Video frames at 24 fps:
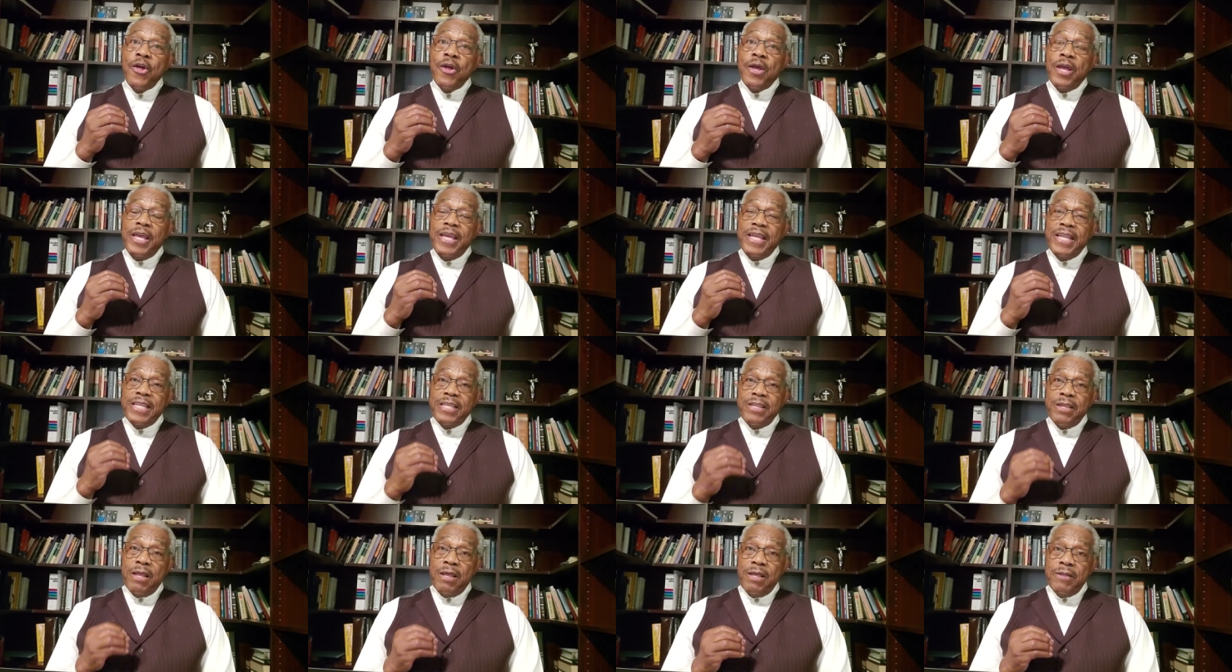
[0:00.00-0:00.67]

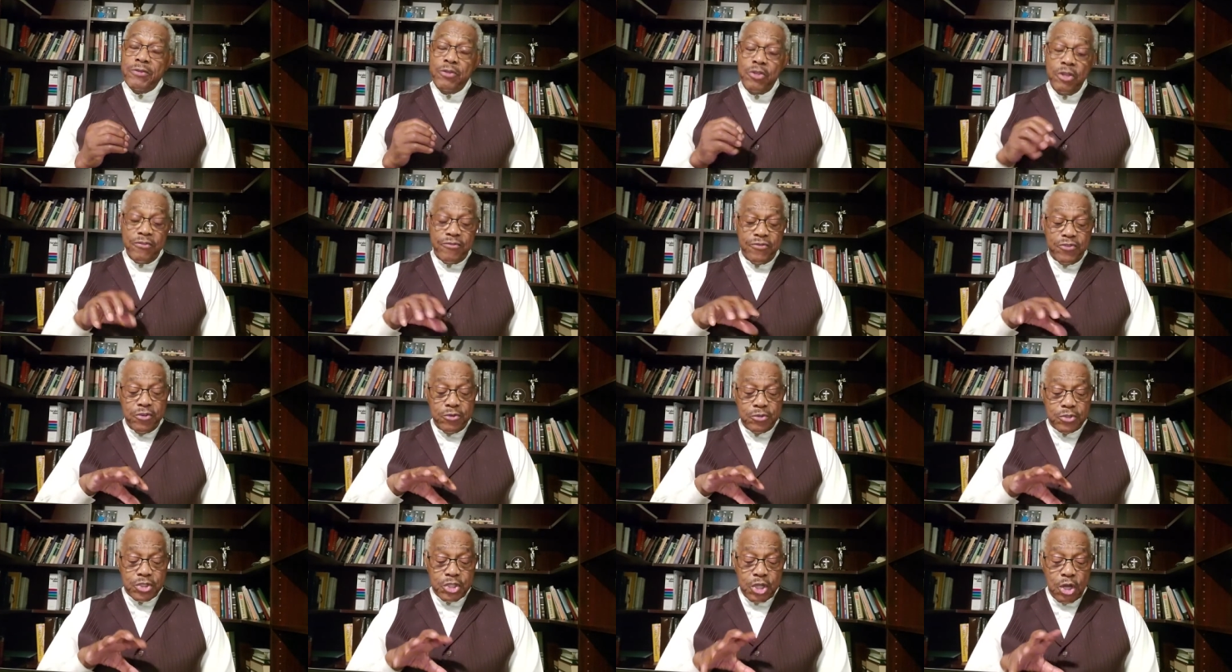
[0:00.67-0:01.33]
And if
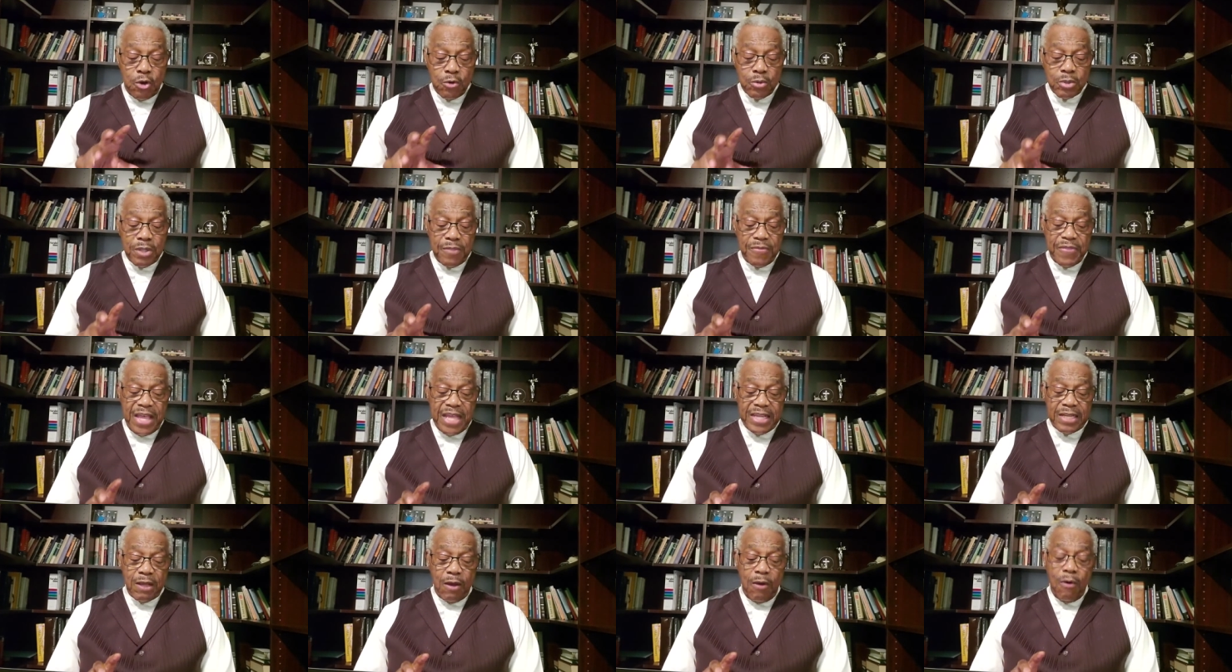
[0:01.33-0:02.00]
you total
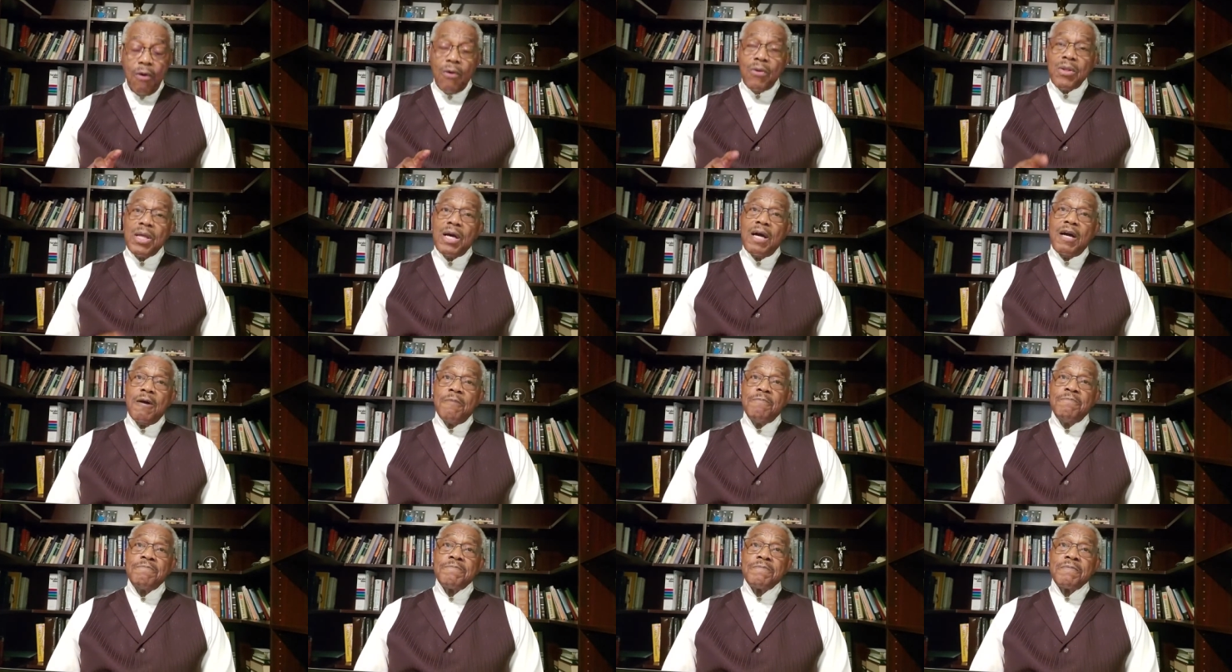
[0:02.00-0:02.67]
that all
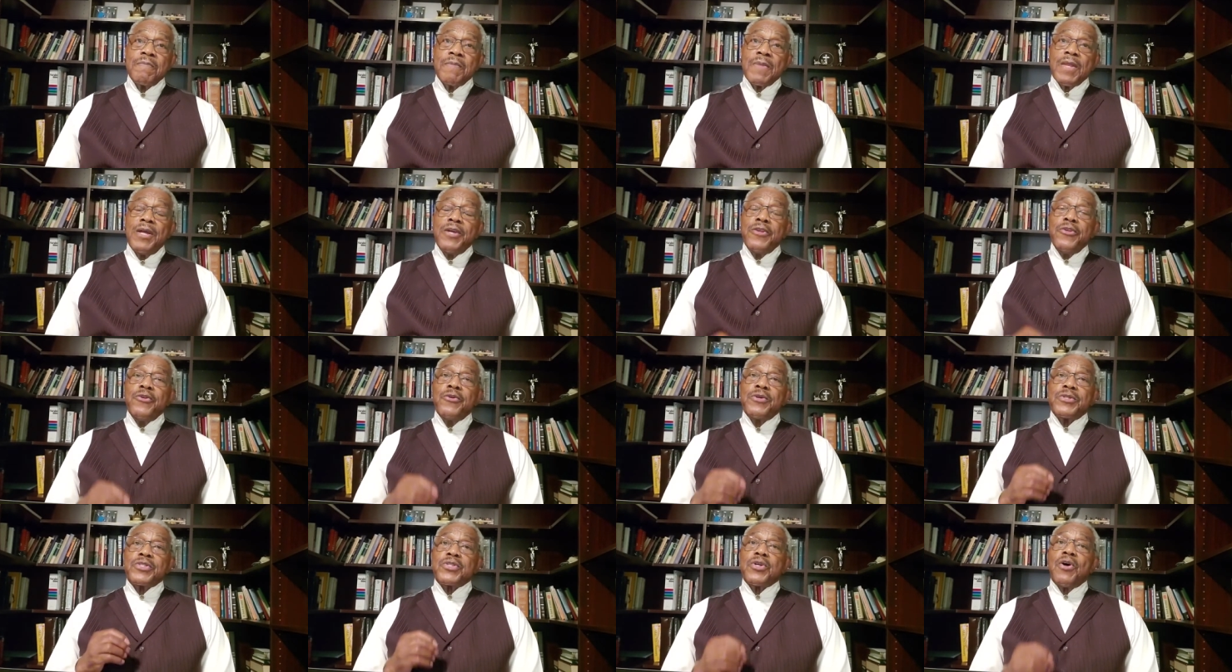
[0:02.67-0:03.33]
up,
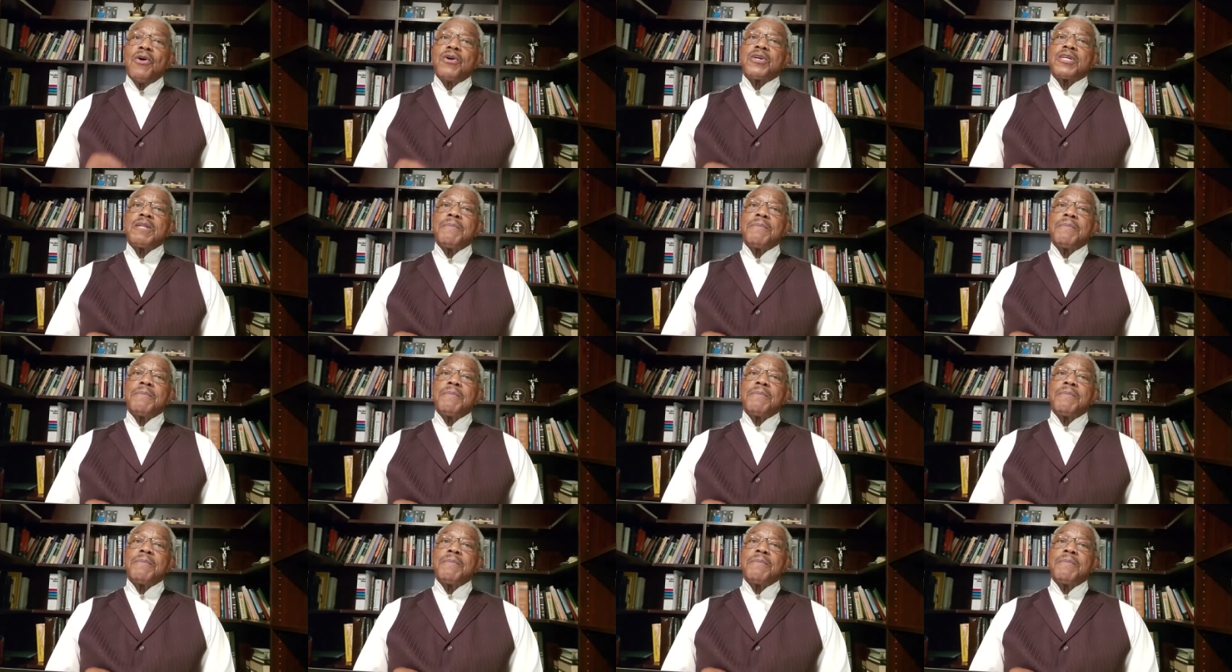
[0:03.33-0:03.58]
you're talking